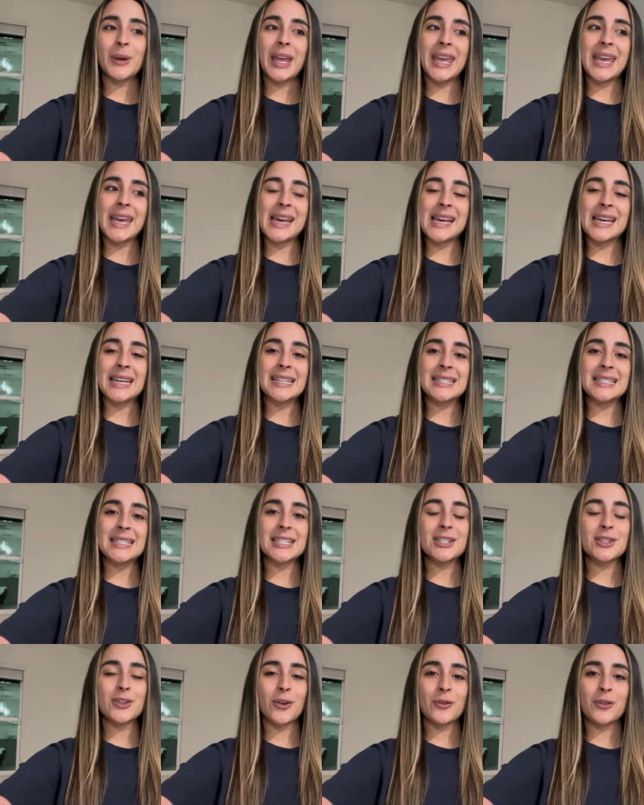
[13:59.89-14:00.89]

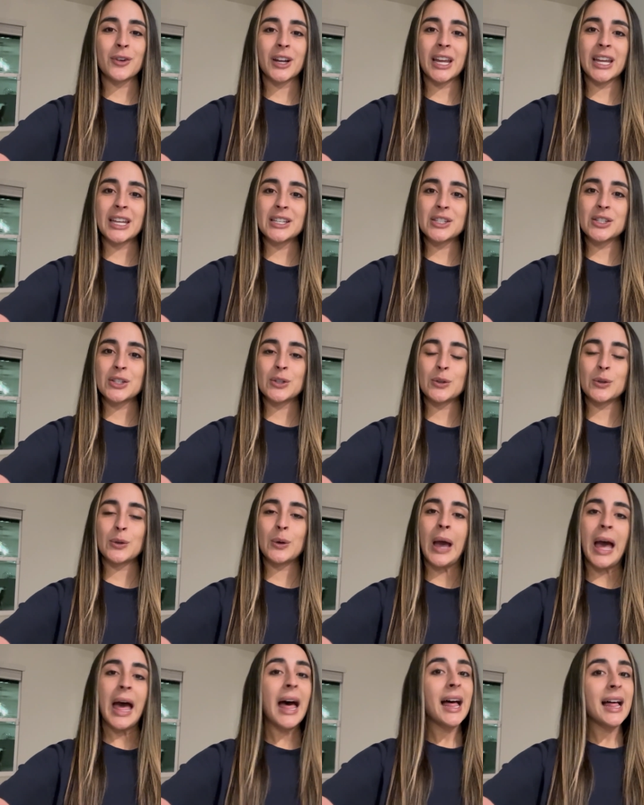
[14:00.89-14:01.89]
And don't forget
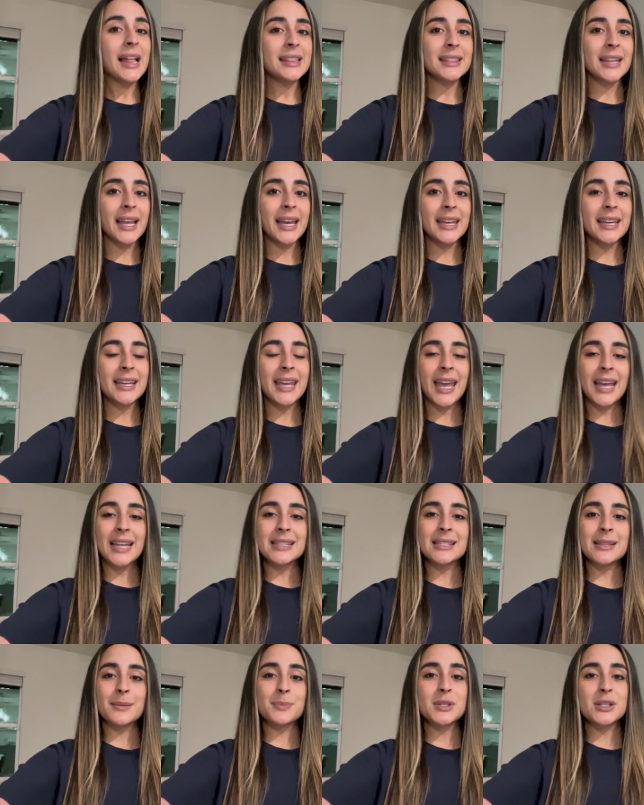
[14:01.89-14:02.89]
to like
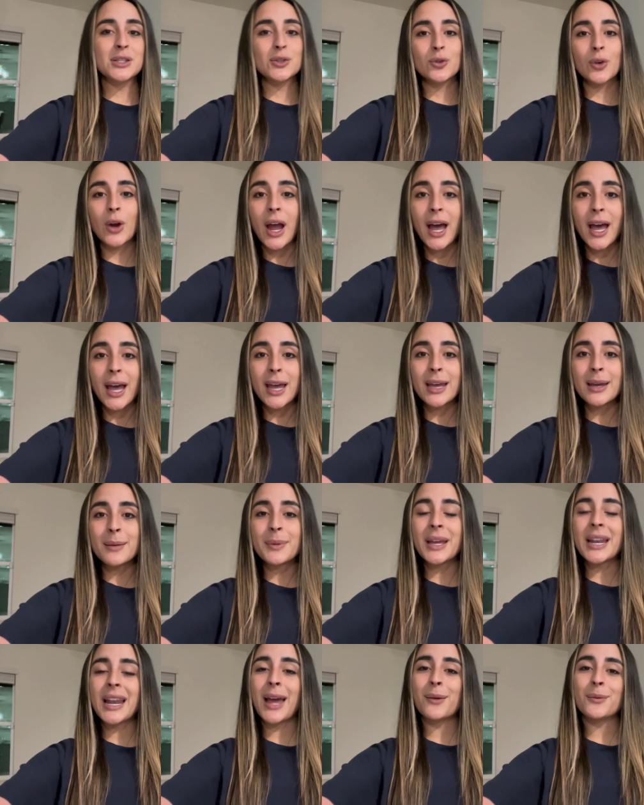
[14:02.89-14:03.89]
and subscribe
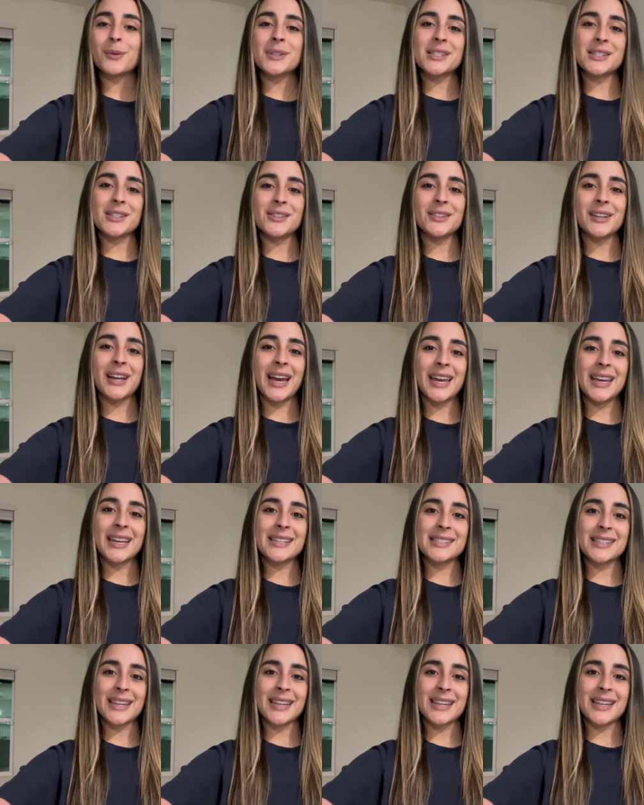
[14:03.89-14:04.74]
and I will see you guys